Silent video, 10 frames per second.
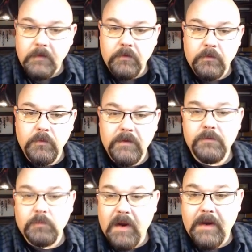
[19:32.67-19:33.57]
through
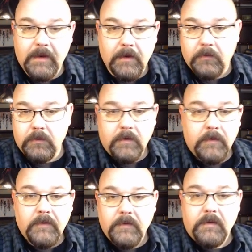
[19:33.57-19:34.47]
this radio,
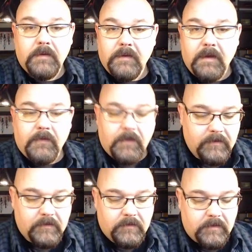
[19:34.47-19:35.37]
and
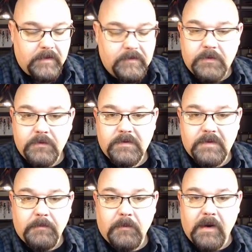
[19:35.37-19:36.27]
these two
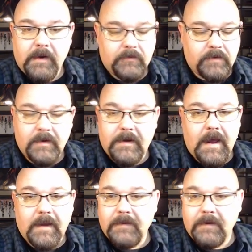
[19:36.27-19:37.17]
separate radios are
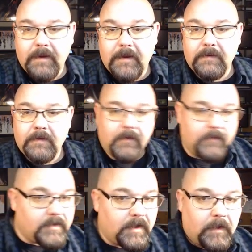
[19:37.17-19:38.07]
not connected
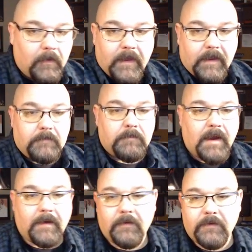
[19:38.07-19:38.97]
until they get
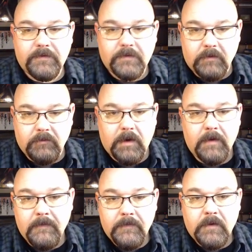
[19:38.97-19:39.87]
back to the server
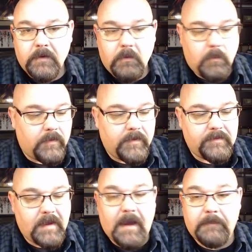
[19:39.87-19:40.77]
where
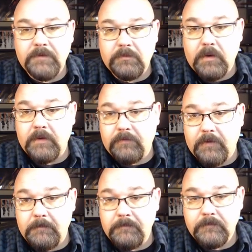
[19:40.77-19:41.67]
this app is run from.